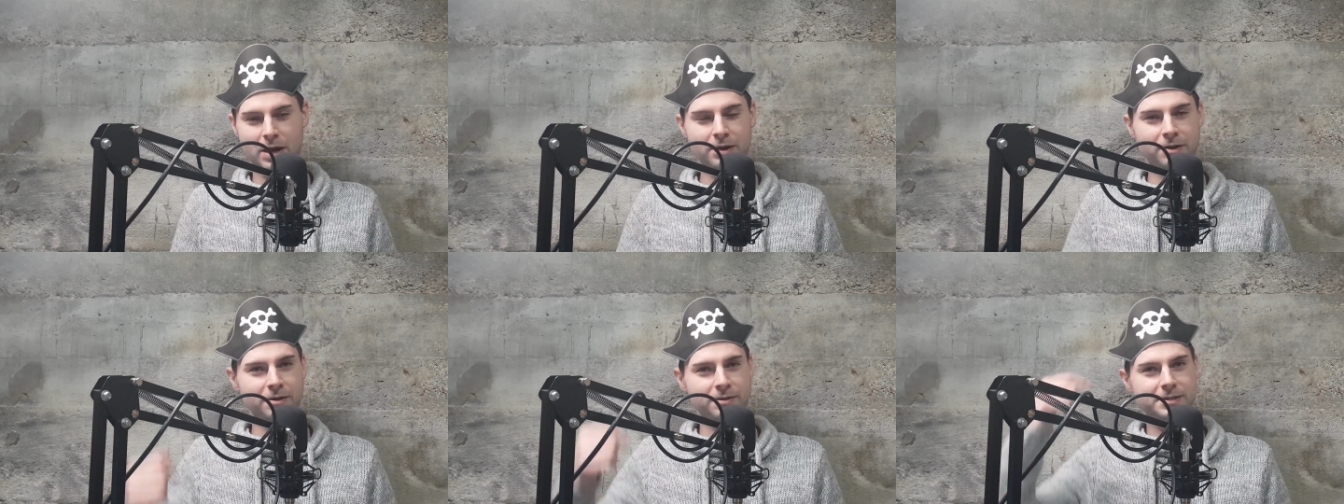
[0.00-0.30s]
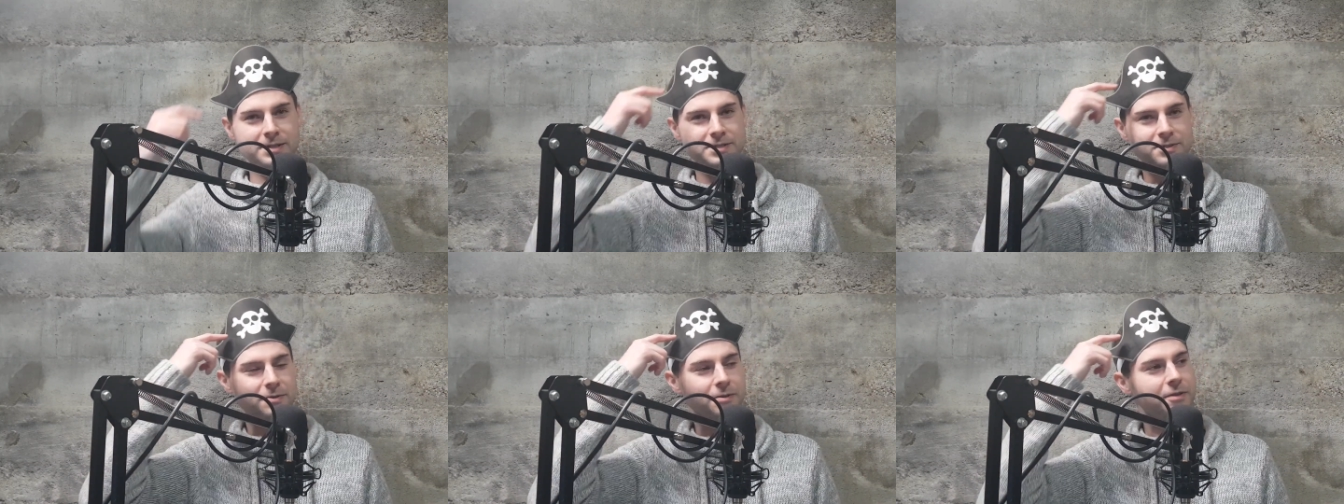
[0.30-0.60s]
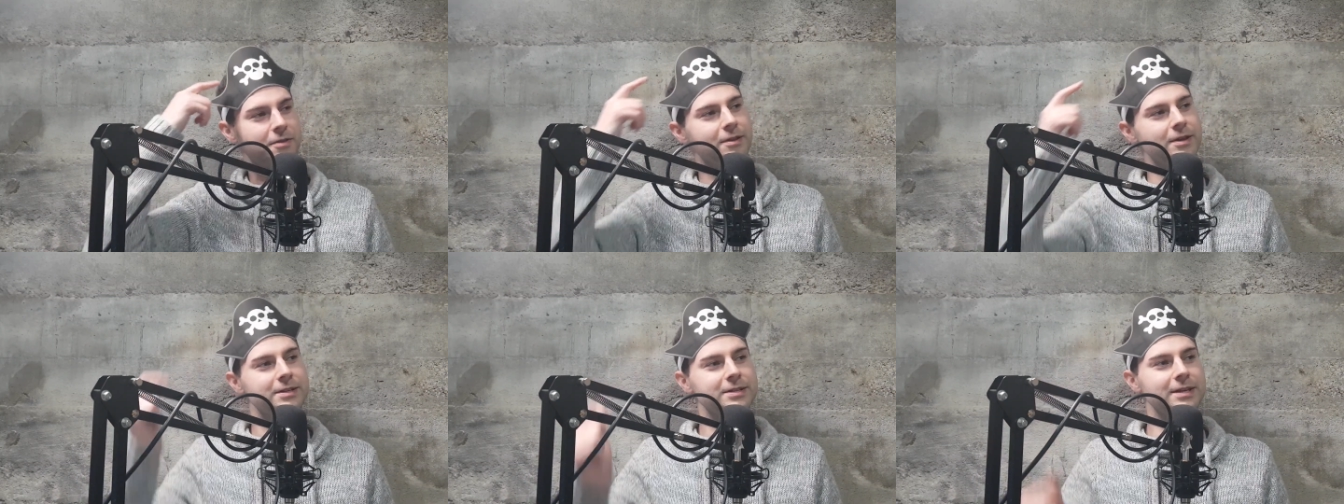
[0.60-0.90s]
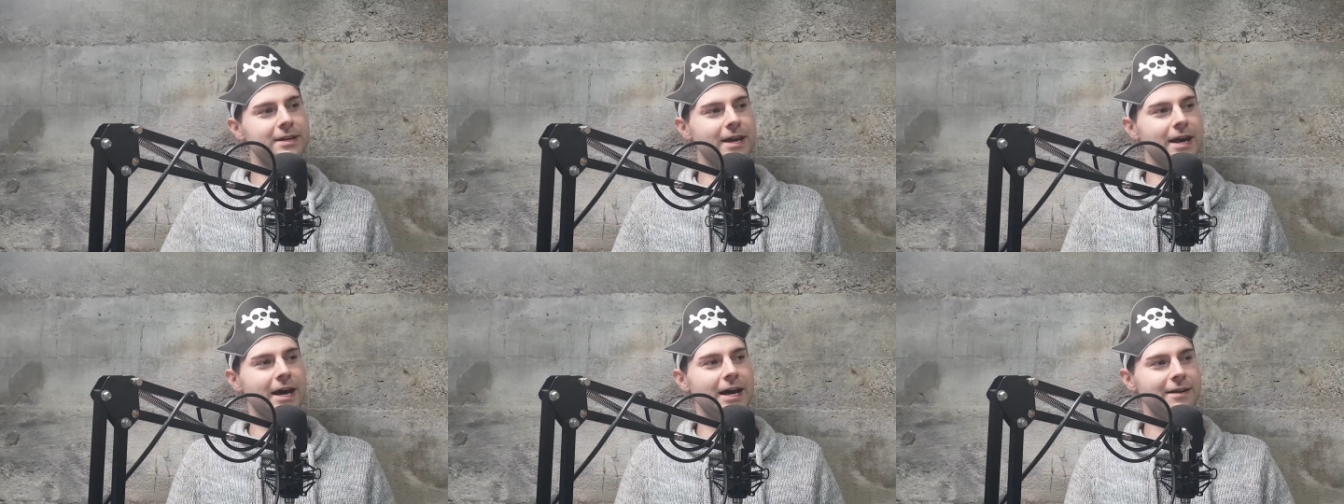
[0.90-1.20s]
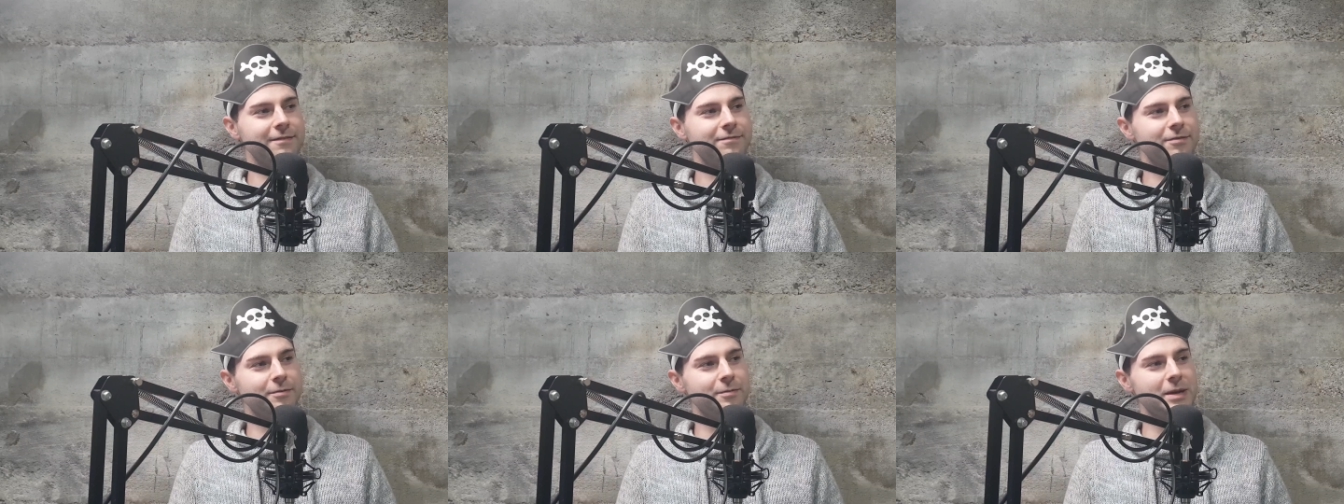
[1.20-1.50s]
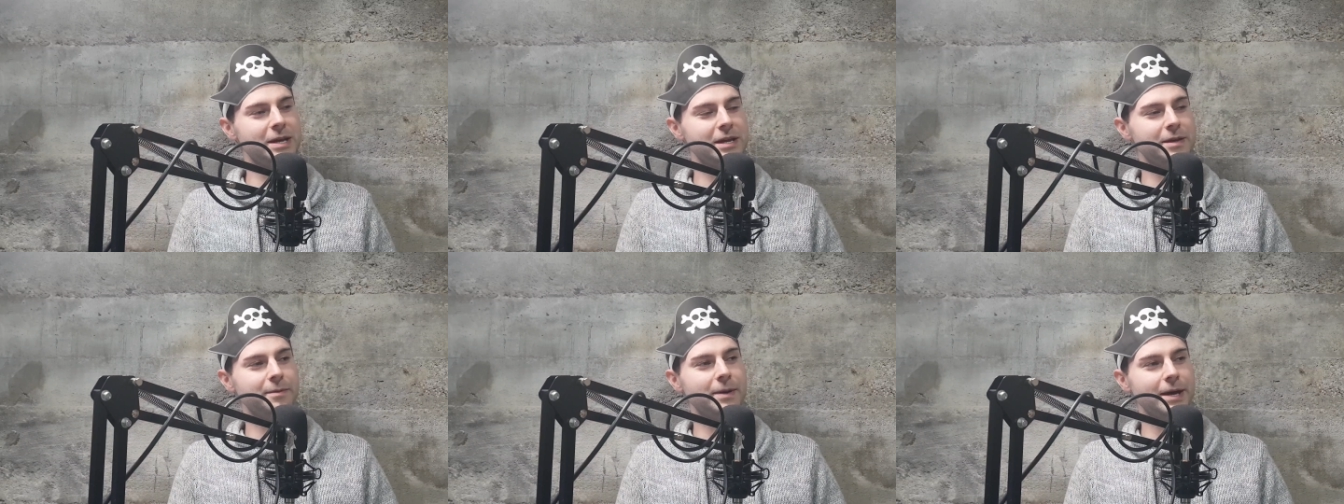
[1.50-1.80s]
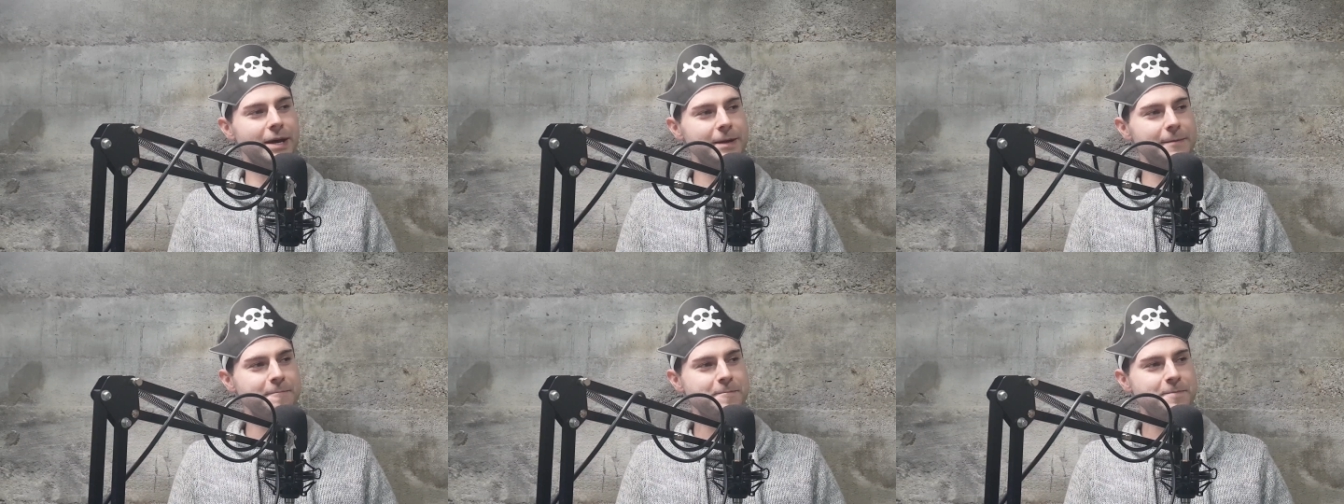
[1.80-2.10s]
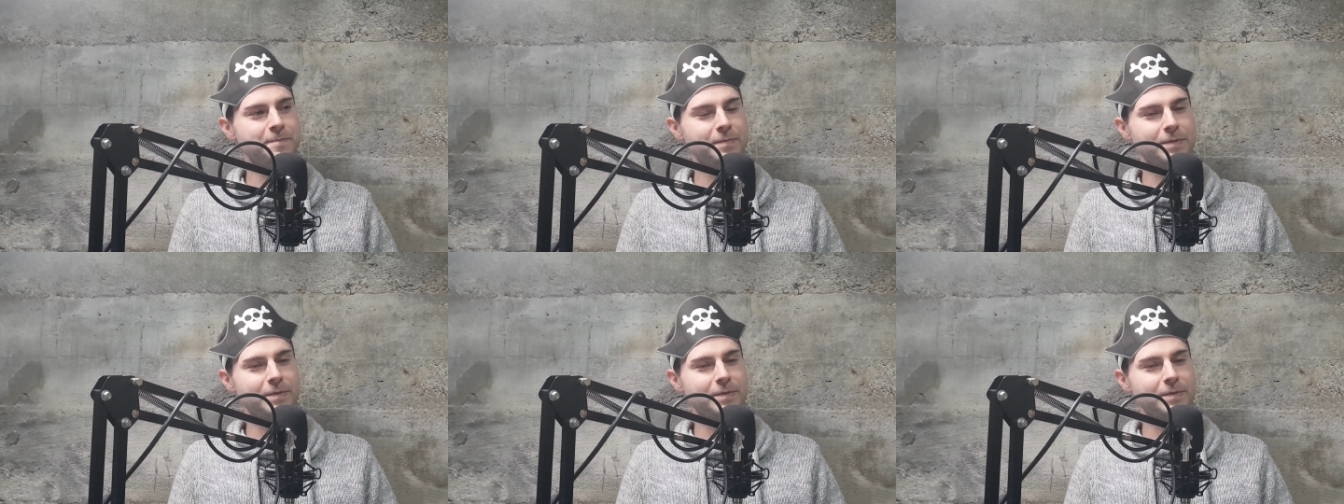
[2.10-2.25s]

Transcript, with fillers: I got this authentic hat from eBay.